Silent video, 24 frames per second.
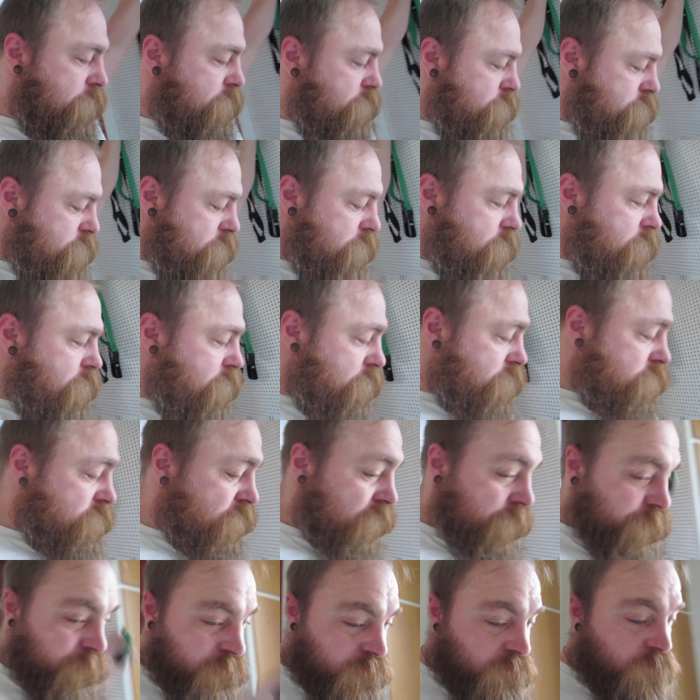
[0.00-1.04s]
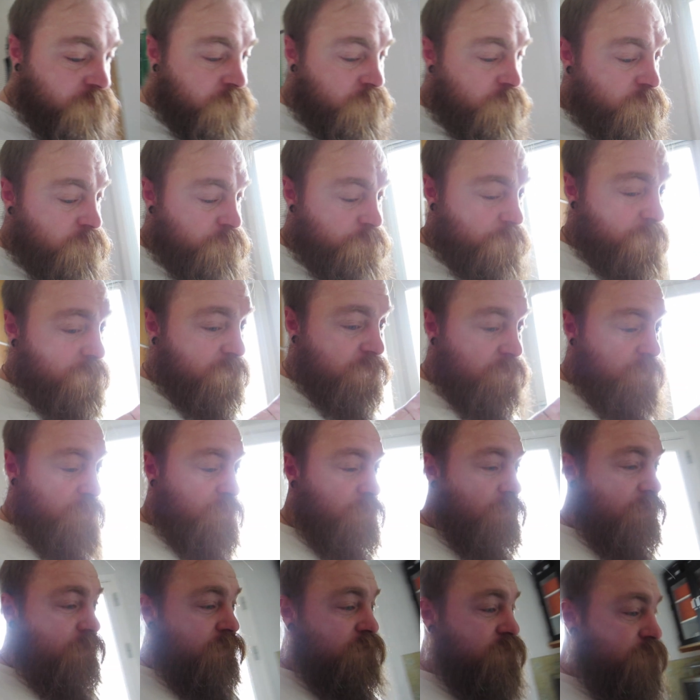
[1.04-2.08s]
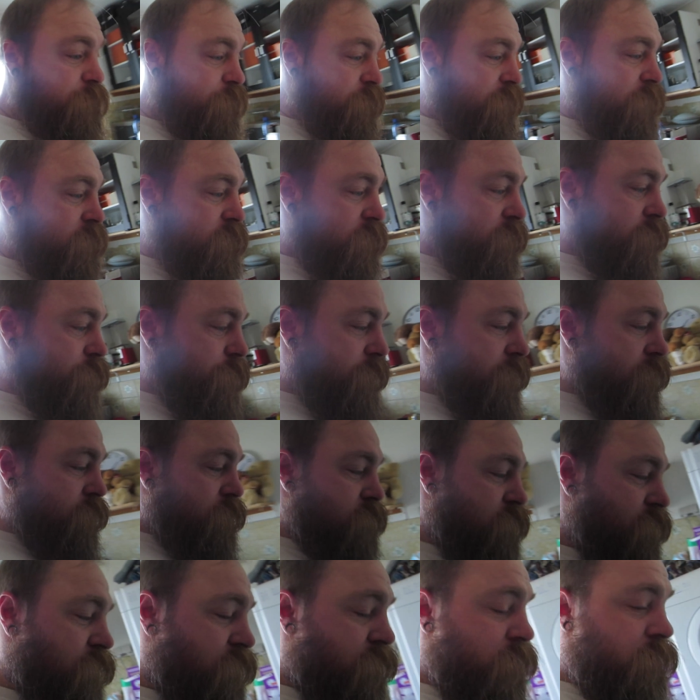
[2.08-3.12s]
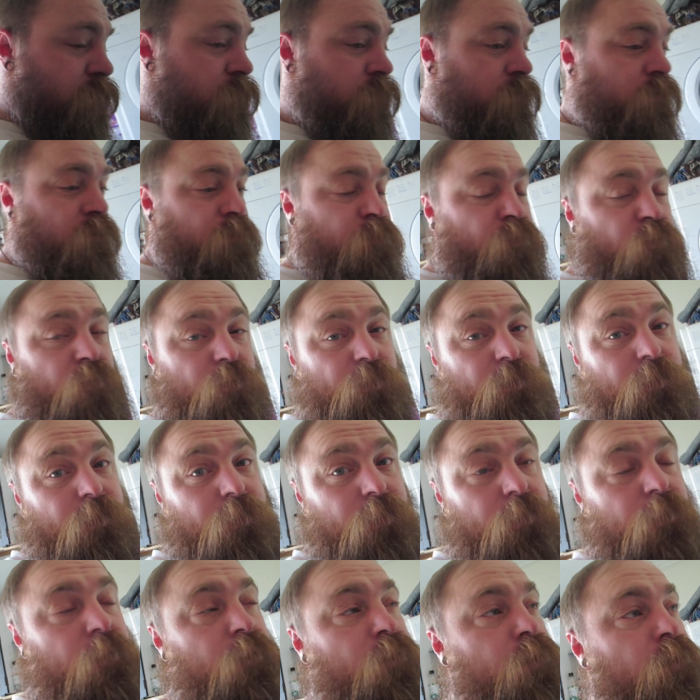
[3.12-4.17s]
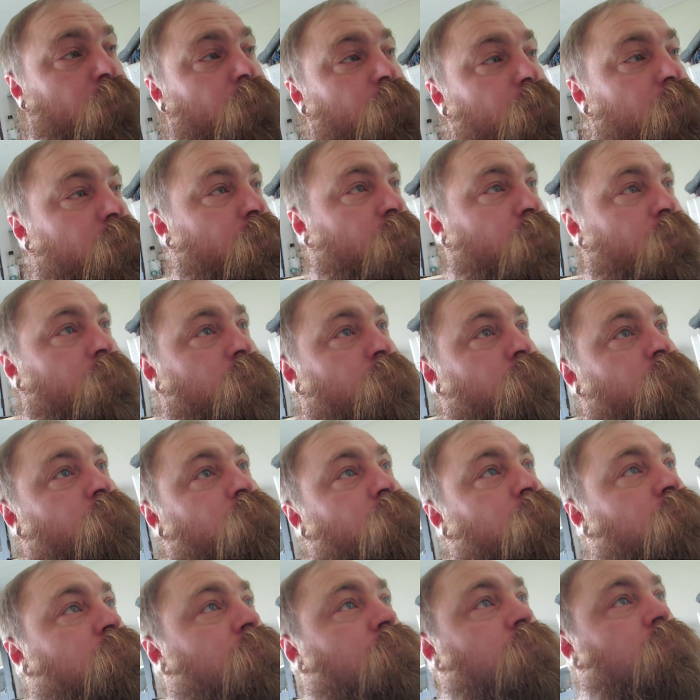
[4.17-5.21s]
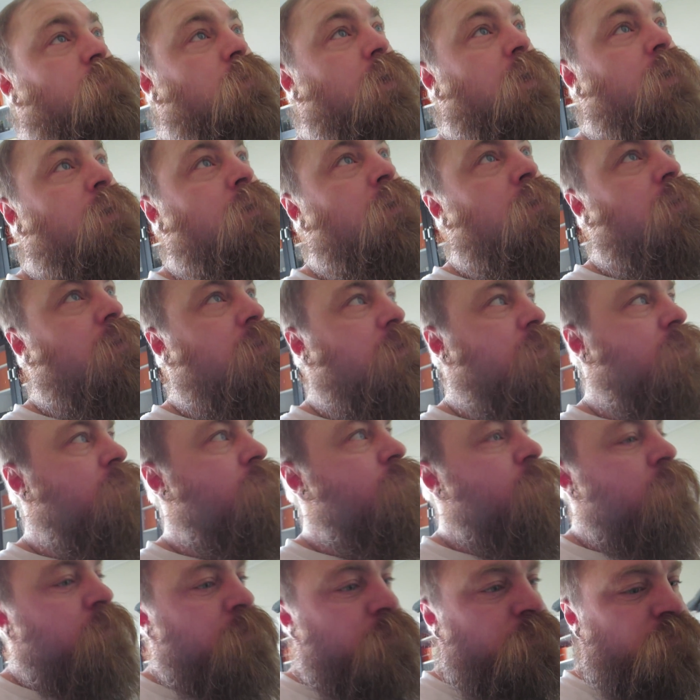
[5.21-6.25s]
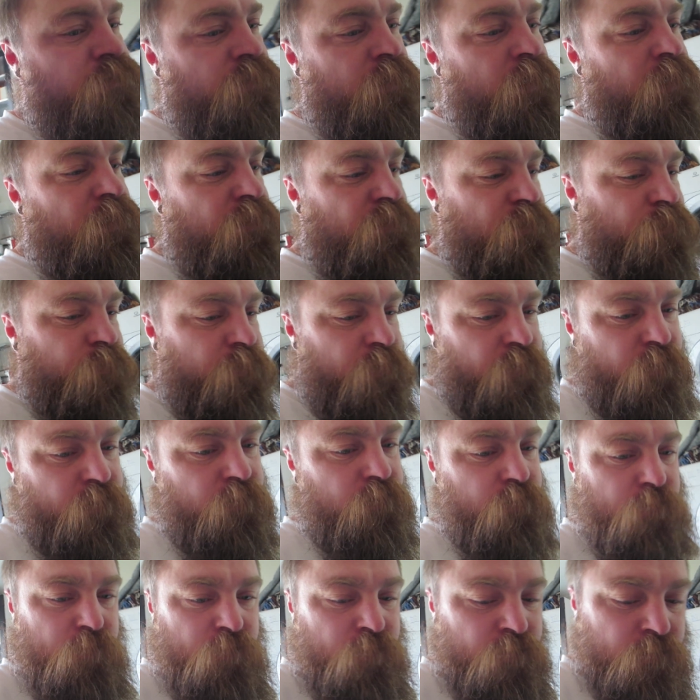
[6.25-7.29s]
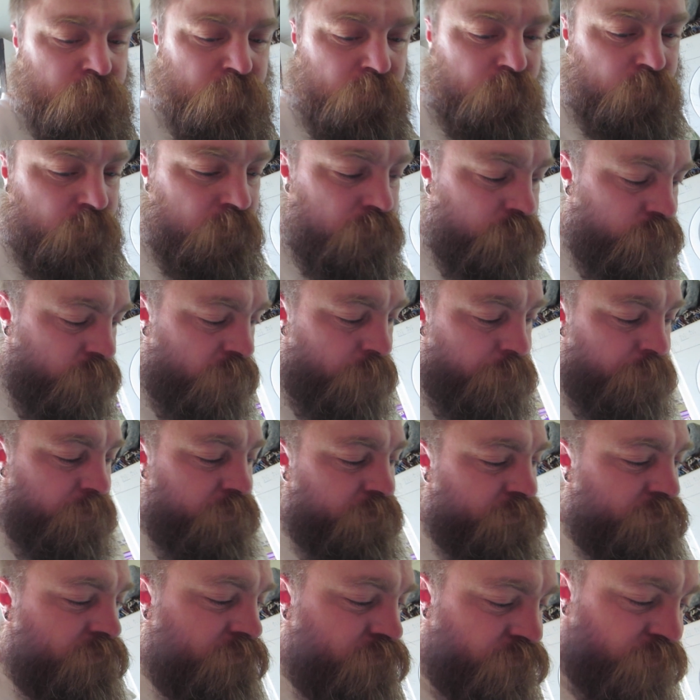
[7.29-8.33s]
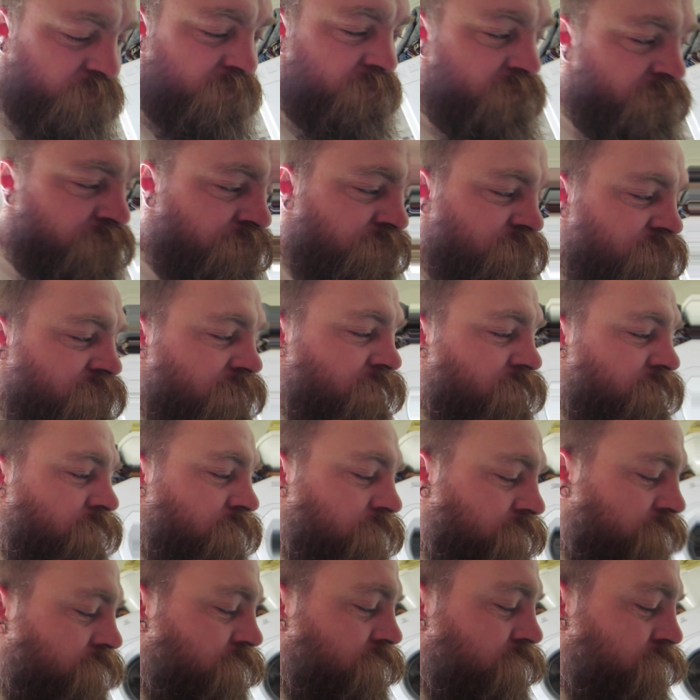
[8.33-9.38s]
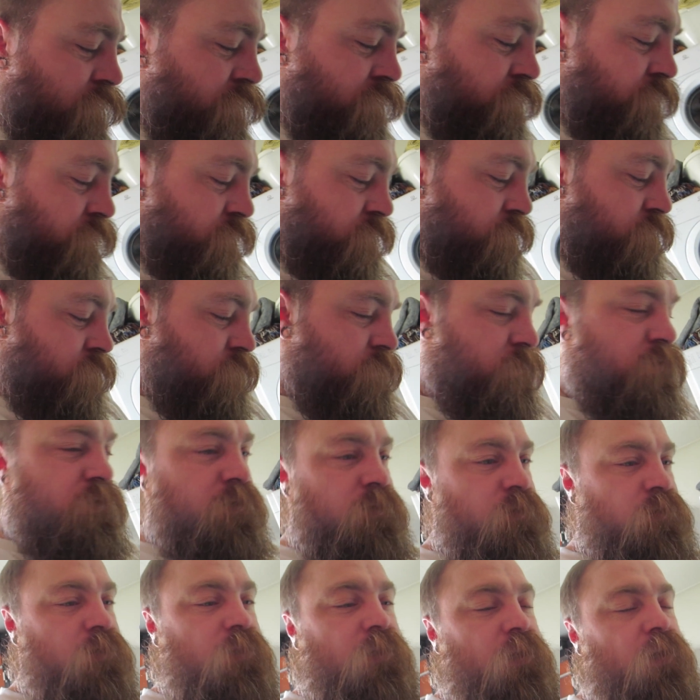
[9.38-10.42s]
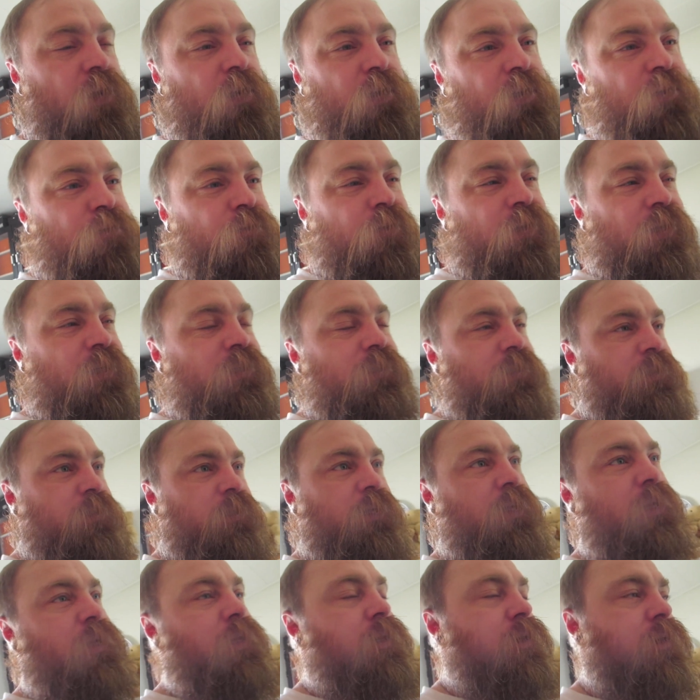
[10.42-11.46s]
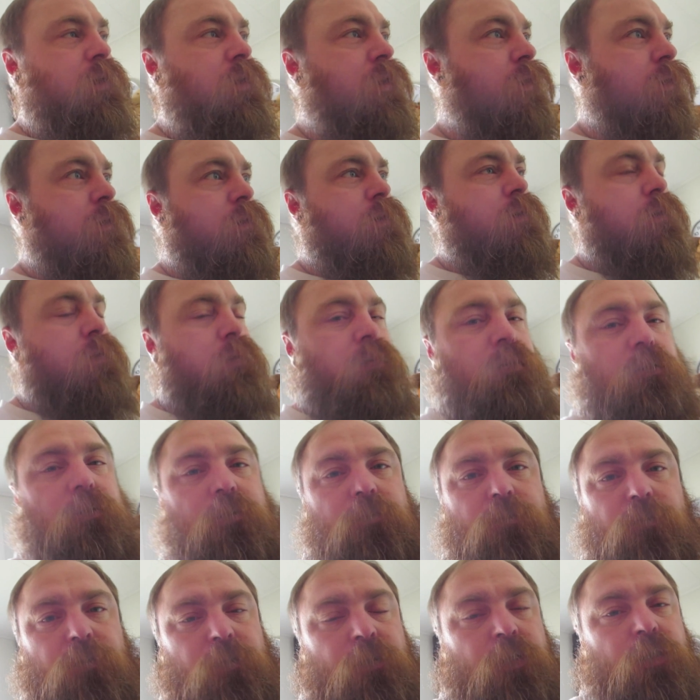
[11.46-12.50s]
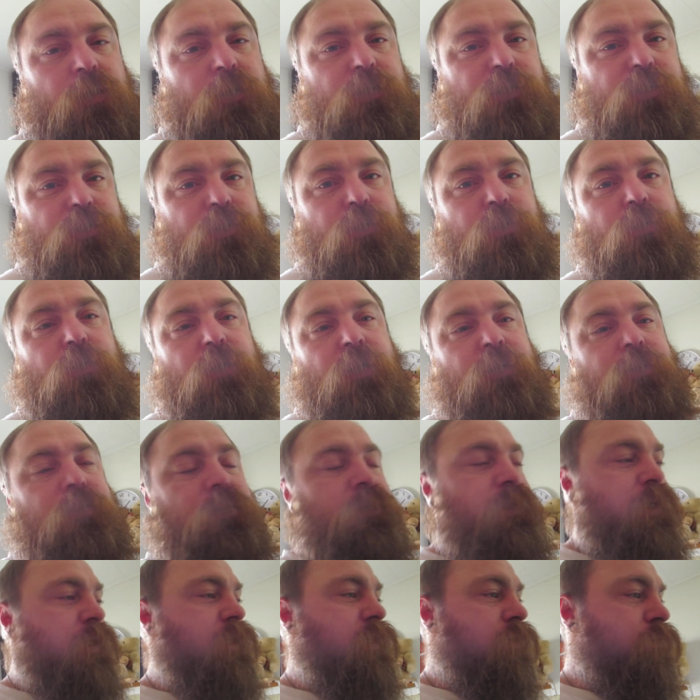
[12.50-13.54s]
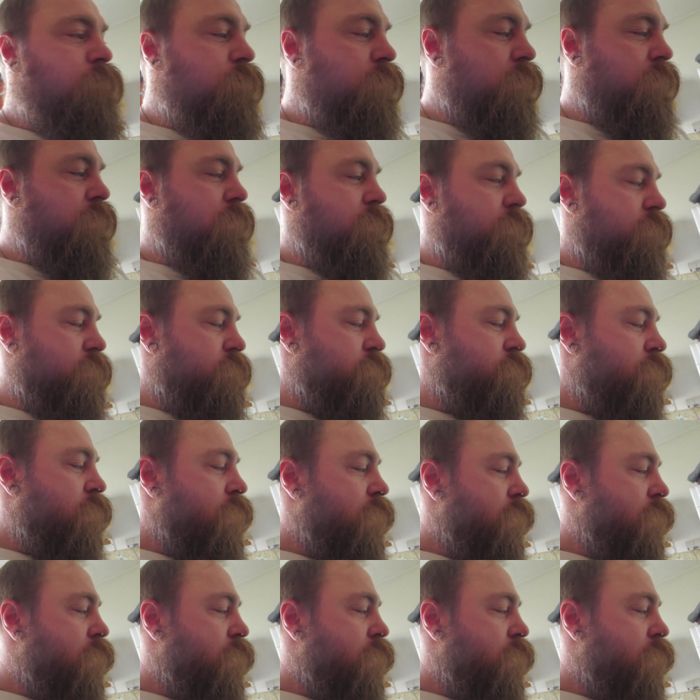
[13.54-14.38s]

better today. I slept in long because I didn't get to bed till about 6 o'clock in the morning. Another one of those nights where my body just feel irritated and I can't get rest. And so irritating, really is.